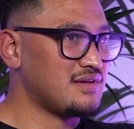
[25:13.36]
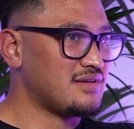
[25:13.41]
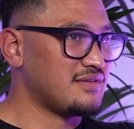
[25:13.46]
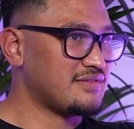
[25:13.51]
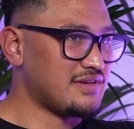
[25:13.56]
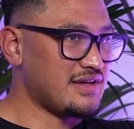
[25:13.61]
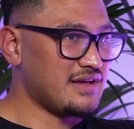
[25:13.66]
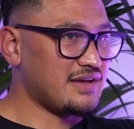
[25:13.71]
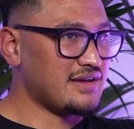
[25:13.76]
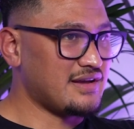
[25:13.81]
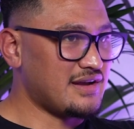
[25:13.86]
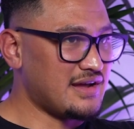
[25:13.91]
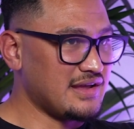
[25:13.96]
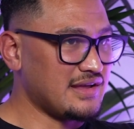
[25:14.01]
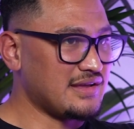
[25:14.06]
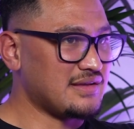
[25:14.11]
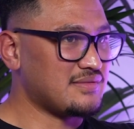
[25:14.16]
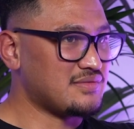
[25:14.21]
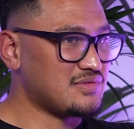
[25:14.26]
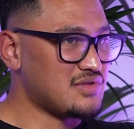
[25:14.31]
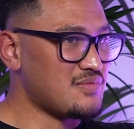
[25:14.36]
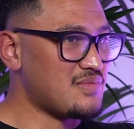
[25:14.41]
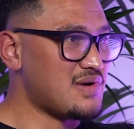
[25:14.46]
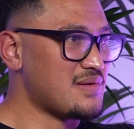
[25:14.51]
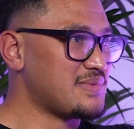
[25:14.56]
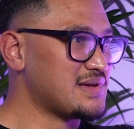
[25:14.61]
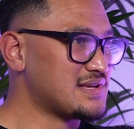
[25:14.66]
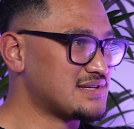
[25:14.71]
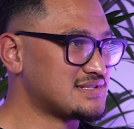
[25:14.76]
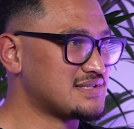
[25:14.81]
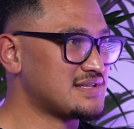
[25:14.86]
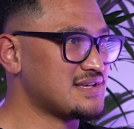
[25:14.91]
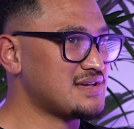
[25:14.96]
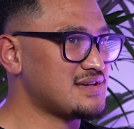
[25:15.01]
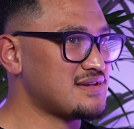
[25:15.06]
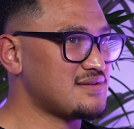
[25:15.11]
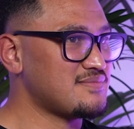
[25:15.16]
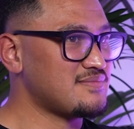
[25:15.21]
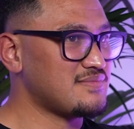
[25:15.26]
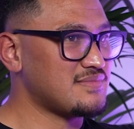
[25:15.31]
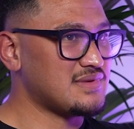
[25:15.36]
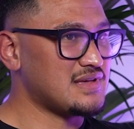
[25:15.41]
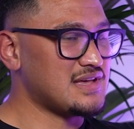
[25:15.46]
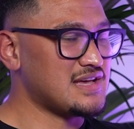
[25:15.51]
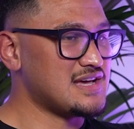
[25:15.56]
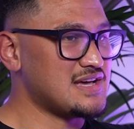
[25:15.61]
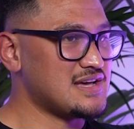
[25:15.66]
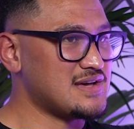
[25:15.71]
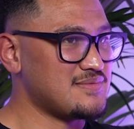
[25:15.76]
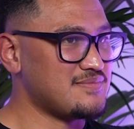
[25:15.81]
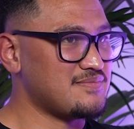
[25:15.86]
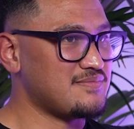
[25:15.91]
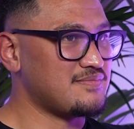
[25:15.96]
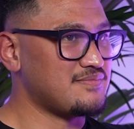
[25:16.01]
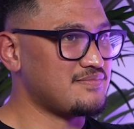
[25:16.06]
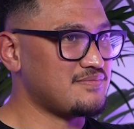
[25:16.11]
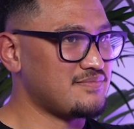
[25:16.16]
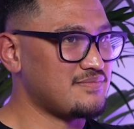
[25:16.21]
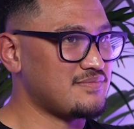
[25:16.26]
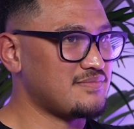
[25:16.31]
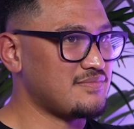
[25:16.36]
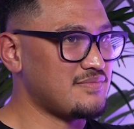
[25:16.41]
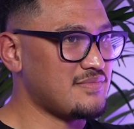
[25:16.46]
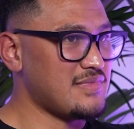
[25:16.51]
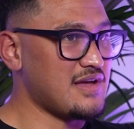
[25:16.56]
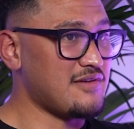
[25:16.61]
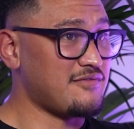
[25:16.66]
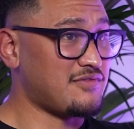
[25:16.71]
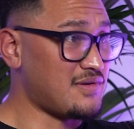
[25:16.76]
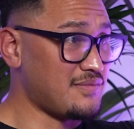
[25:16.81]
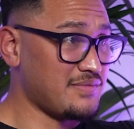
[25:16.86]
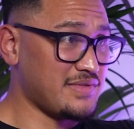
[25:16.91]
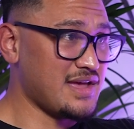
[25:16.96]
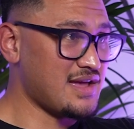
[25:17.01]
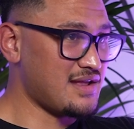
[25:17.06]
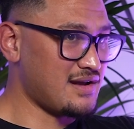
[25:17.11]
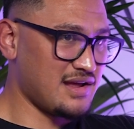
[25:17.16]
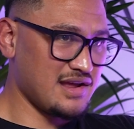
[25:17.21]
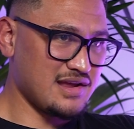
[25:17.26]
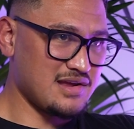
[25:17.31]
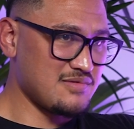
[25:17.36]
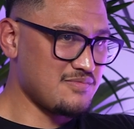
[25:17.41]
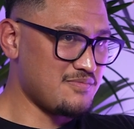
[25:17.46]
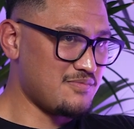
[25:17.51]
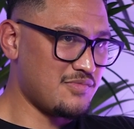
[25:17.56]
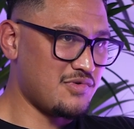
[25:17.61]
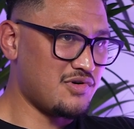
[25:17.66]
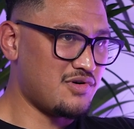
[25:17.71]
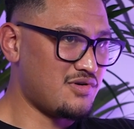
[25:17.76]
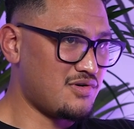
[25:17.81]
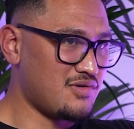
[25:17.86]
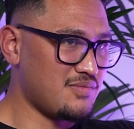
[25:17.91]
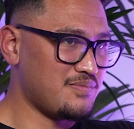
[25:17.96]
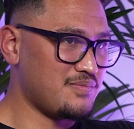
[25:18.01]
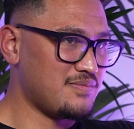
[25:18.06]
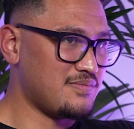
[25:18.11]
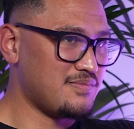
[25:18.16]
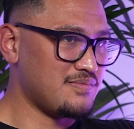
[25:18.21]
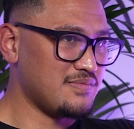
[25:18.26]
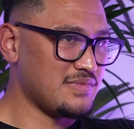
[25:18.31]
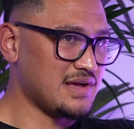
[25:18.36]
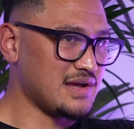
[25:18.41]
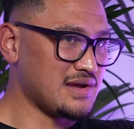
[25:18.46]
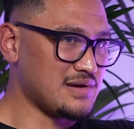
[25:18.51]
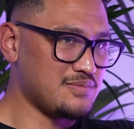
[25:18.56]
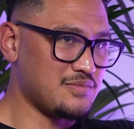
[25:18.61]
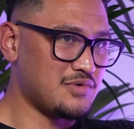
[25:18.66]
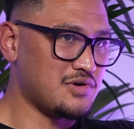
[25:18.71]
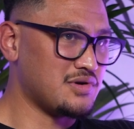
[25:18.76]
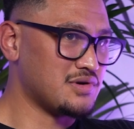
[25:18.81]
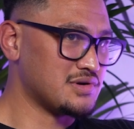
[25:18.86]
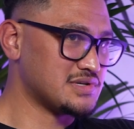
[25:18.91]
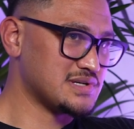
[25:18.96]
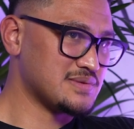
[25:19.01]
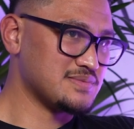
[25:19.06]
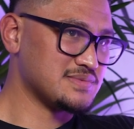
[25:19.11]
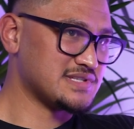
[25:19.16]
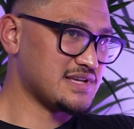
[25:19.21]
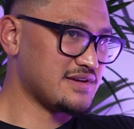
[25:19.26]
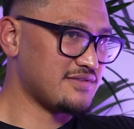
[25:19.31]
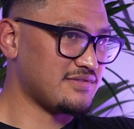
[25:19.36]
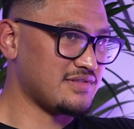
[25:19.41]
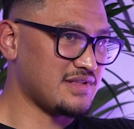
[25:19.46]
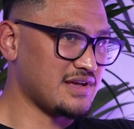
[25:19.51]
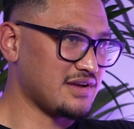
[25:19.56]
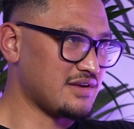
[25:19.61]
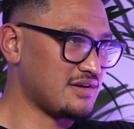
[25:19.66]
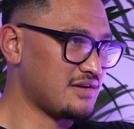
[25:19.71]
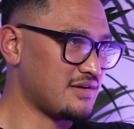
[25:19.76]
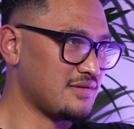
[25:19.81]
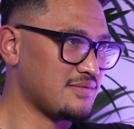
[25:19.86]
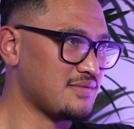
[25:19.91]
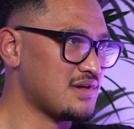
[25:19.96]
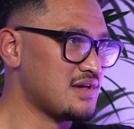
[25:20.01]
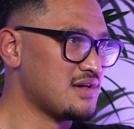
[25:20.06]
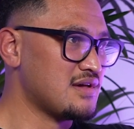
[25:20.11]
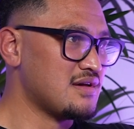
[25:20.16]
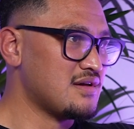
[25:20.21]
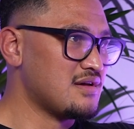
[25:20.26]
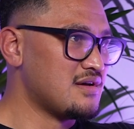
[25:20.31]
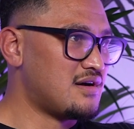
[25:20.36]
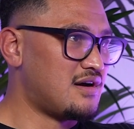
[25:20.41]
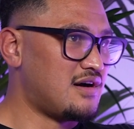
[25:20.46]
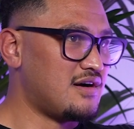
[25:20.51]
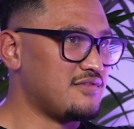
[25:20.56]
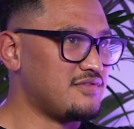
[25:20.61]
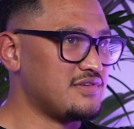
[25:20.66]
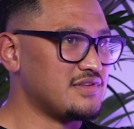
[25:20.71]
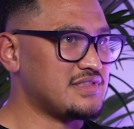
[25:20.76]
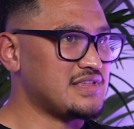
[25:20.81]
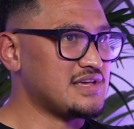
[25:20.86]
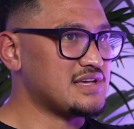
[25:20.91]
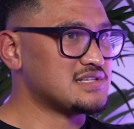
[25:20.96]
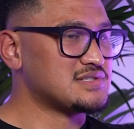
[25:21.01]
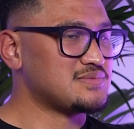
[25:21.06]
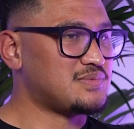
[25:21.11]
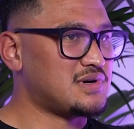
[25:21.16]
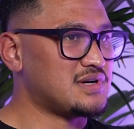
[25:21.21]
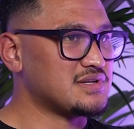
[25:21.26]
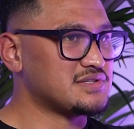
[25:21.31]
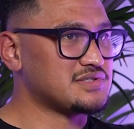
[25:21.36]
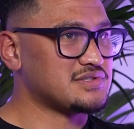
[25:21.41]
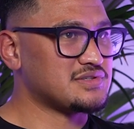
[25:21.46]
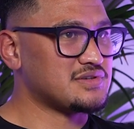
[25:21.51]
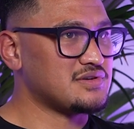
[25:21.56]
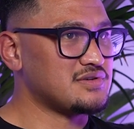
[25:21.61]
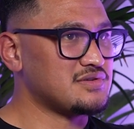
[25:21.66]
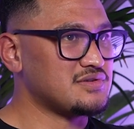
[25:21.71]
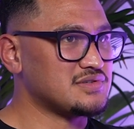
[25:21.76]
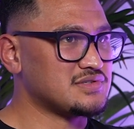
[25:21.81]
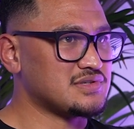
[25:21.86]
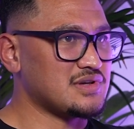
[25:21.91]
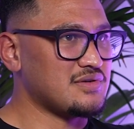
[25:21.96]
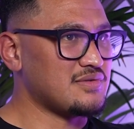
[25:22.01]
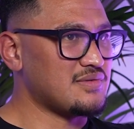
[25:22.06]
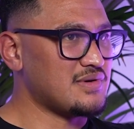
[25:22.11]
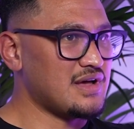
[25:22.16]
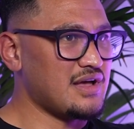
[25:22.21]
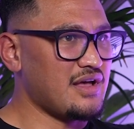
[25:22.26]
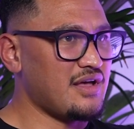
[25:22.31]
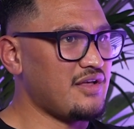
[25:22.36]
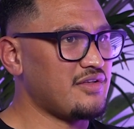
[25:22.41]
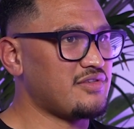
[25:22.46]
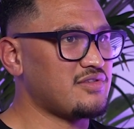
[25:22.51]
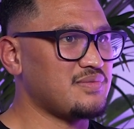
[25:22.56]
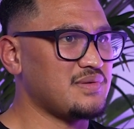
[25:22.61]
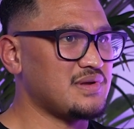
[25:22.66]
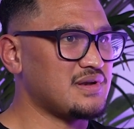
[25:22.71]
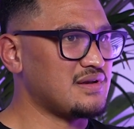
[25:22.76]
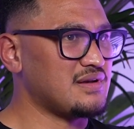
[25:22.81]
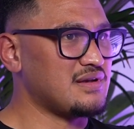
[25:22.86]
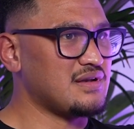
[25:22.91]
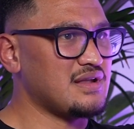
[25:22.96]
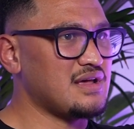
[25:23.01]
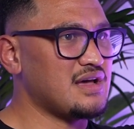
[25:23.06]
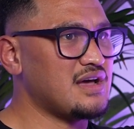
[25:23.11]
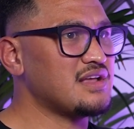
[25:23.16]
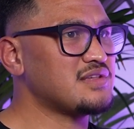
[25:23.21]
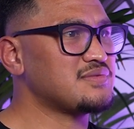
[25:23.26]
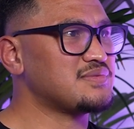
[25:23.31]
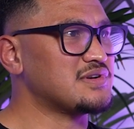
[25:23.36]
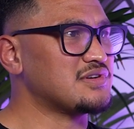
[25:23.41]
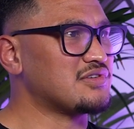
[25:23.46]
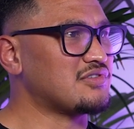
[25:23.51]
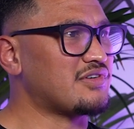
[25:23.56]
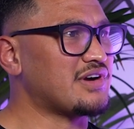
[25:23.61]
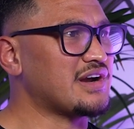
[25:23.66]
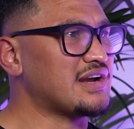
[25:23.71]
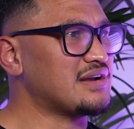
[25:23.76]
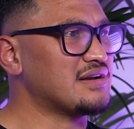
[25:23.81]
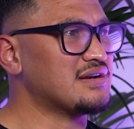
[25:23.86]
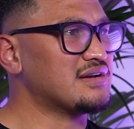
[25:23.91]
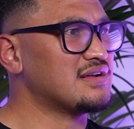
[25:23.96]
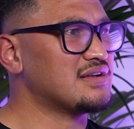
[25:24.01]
Take it. I did my best there, and from that, more gyms have offered their spots too. So it's been great.